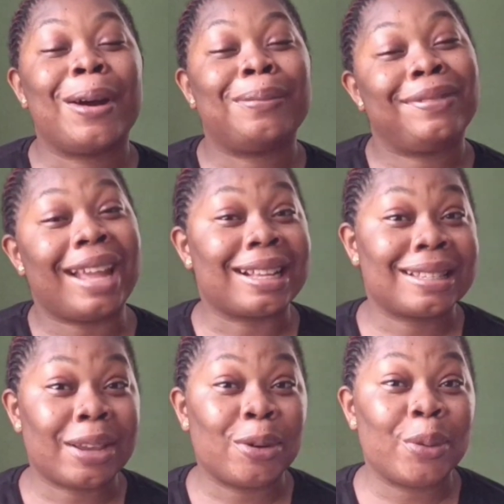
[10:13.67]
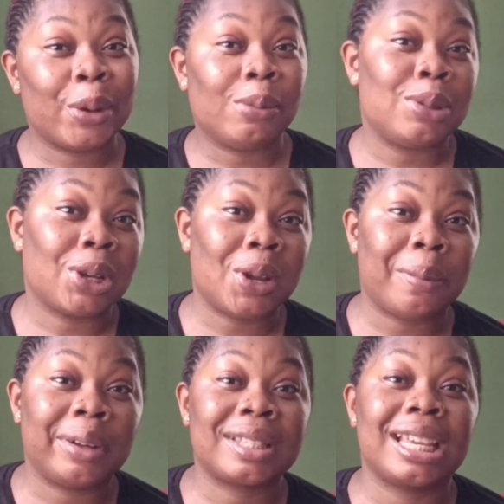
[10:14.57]
dark circle we're going to be
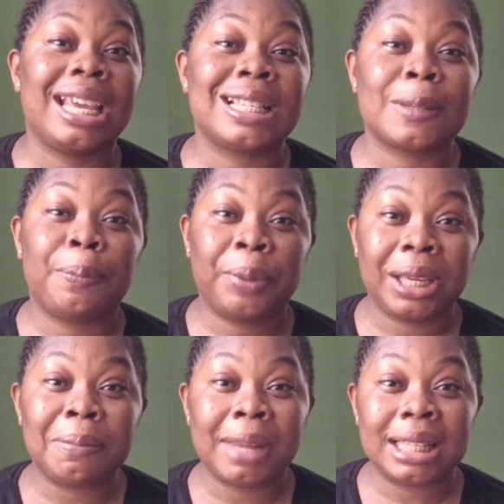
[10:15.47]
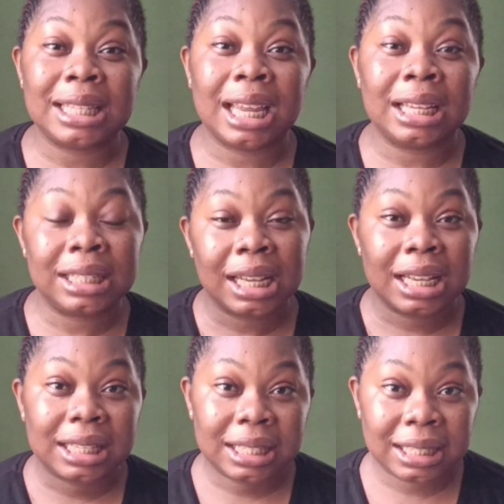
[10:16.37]
talking about is
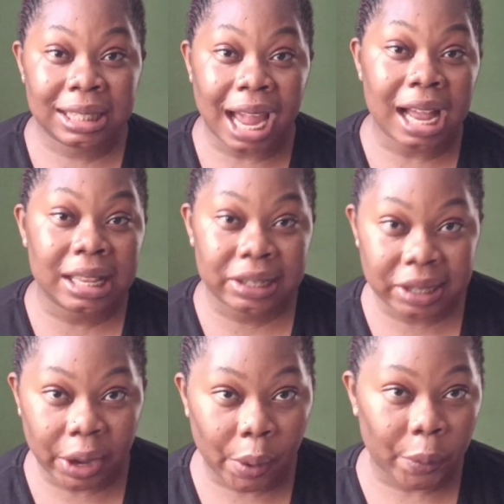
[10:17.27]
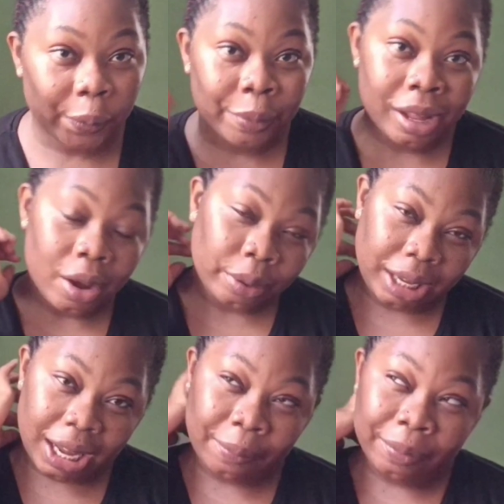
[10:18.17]
pigmented dark circle.
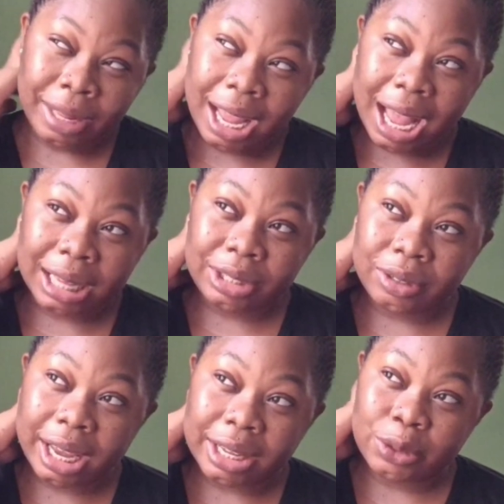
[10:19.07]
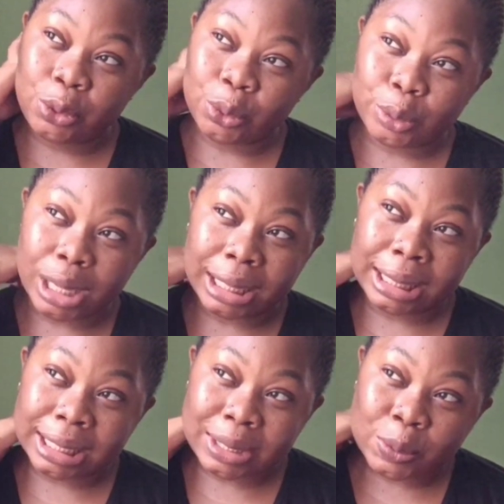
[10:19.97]
Okay, and you guys know
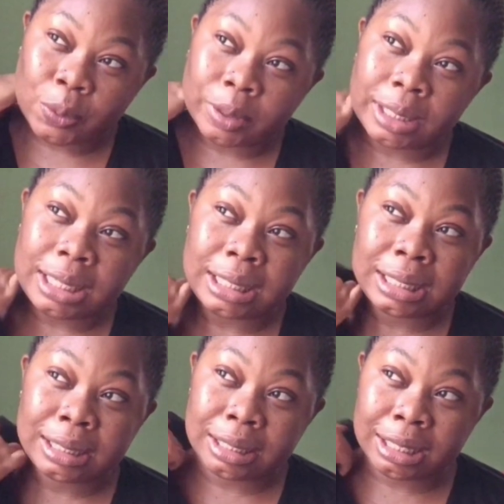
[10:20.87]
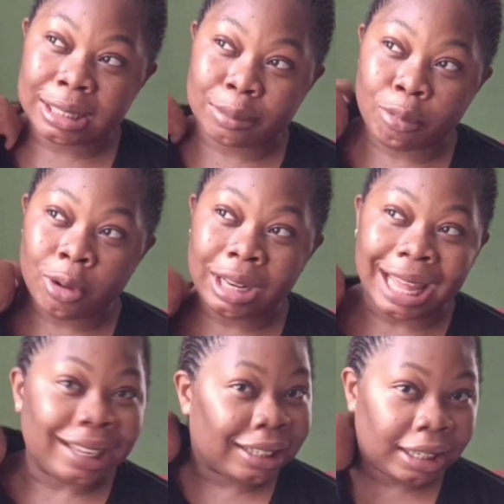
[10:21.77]
that this one is more
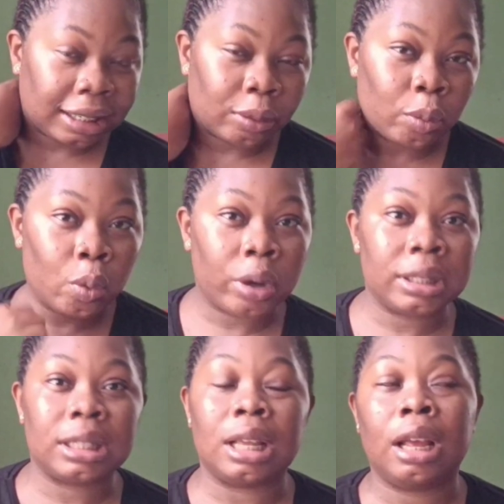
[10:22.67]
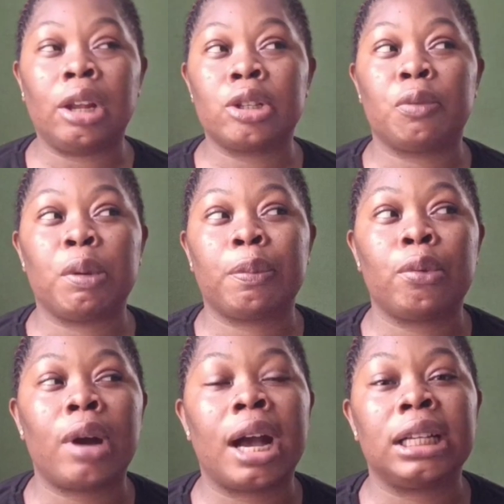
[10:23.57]
like what a lot of
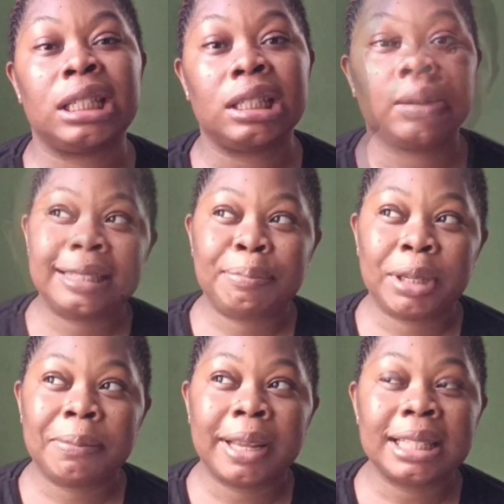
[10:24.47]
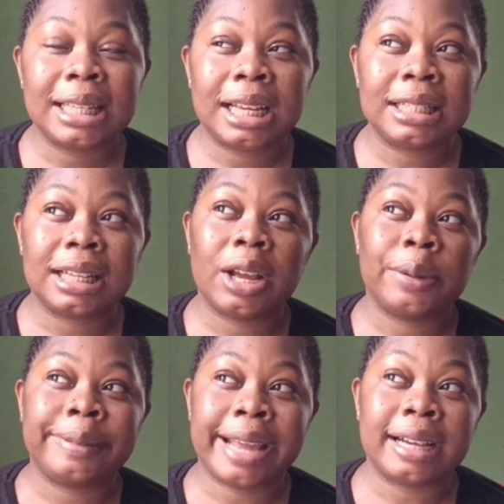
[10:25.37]
people are dealing with. Pigmented
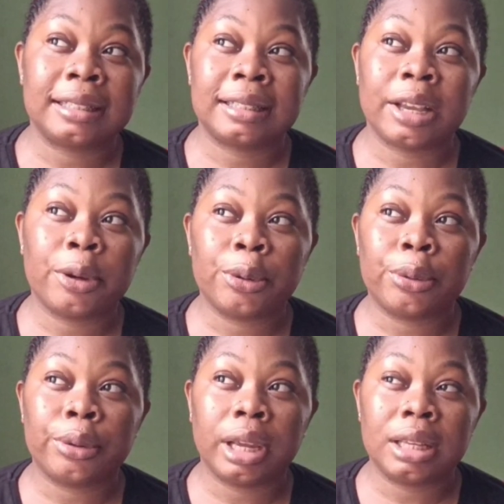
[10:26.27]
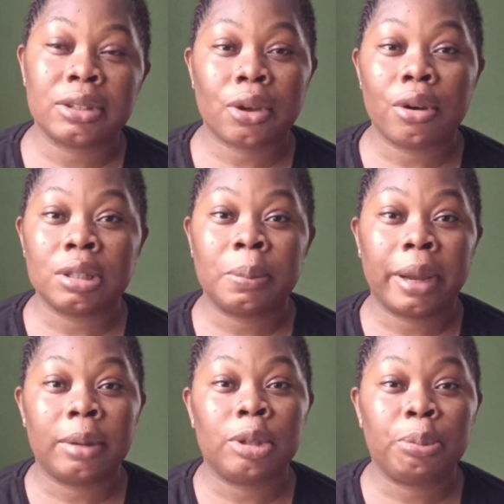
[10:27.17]
dark circle is
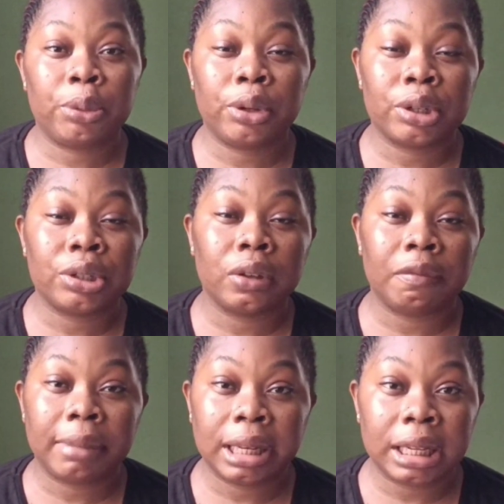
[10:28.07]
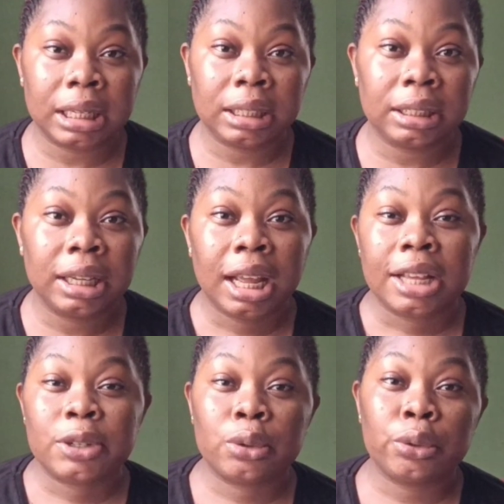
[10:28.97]
caused by the production of melanin.
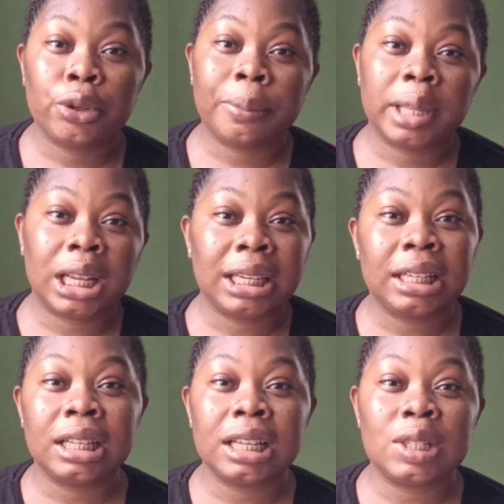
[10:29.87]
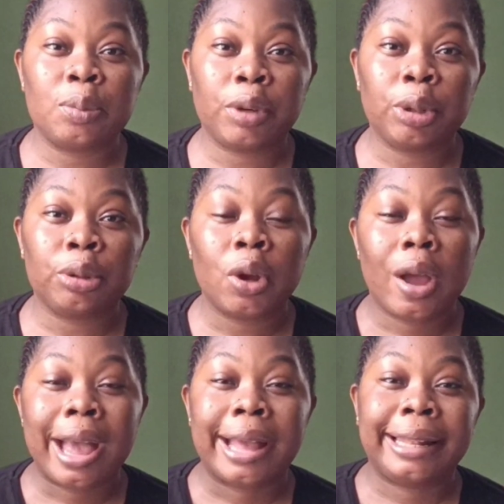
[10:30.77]
So your melanin is
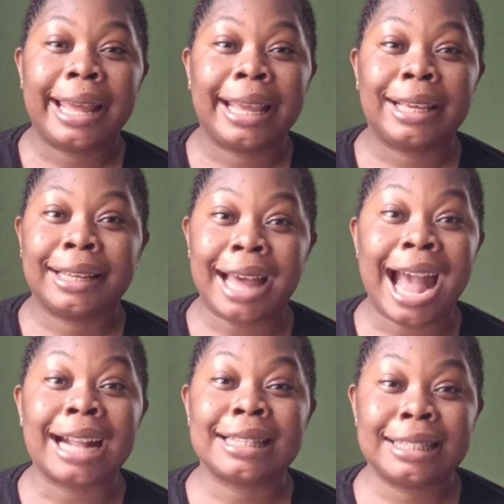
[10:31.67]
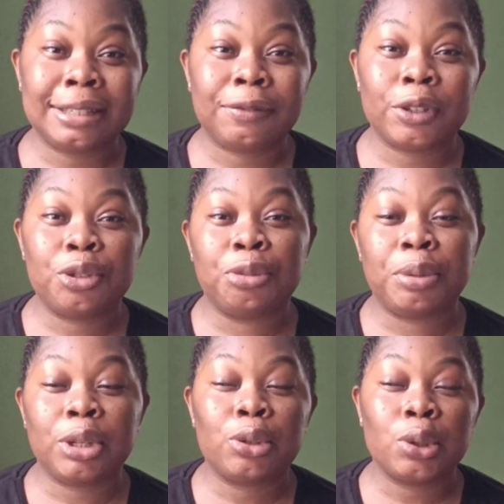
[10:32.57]
being like active,
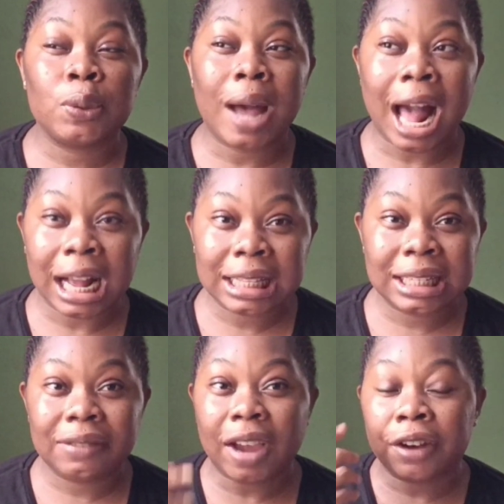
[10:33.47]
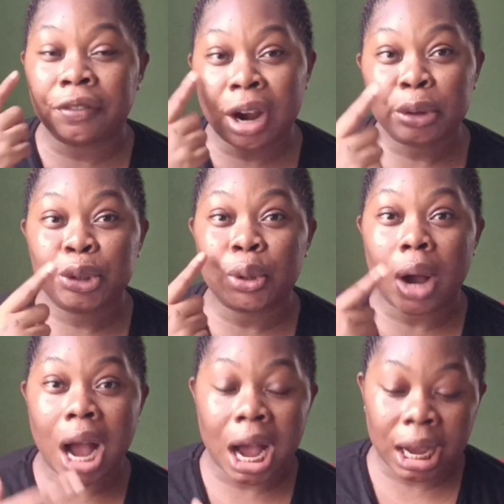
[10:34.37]
is being too active around your